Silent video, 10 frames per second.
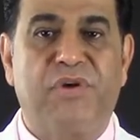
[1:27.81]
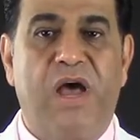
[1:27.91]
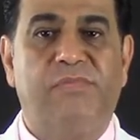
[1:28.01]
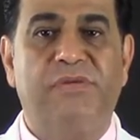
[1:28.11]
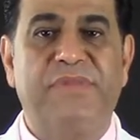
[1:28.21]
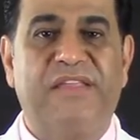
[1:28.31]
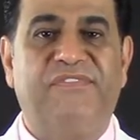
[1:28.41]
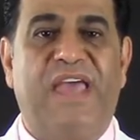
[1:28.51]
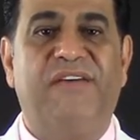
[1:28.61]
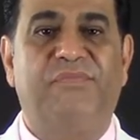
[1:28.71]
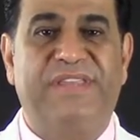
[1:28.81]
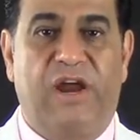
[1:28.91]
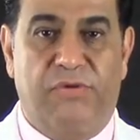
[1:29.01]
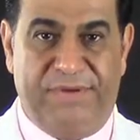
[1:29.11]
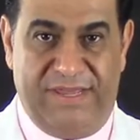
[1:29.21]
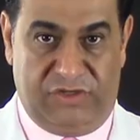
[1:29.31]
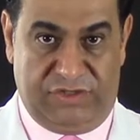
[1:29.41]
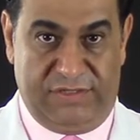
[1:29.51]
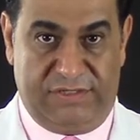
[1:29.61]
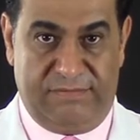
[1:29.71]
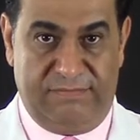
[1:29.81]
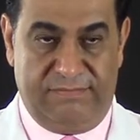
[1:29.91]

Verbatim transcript: problem that we have with our patients.